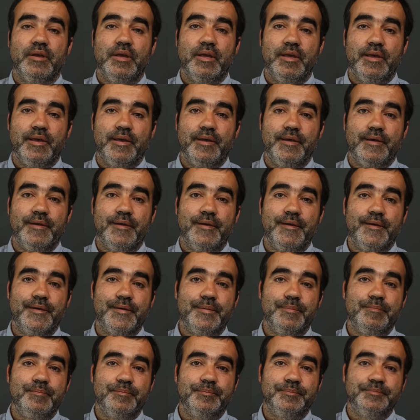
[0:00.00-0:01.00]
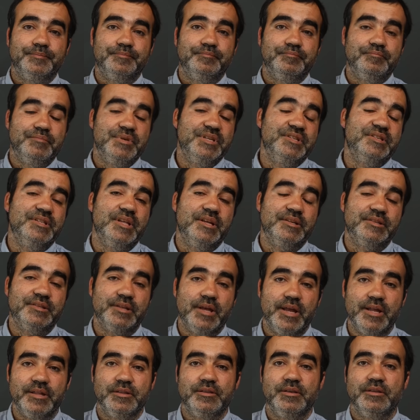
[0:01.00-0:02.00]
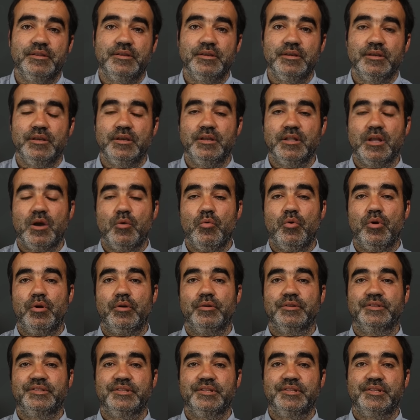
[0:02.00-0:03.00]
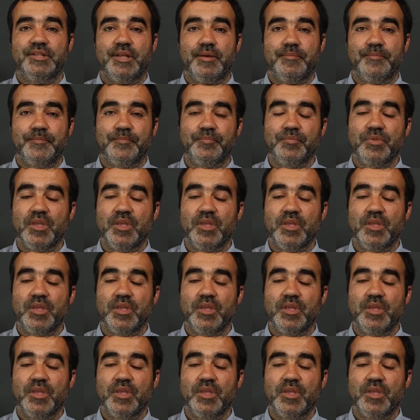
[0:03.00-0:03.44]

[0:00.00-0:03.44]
uh, business entity in our system.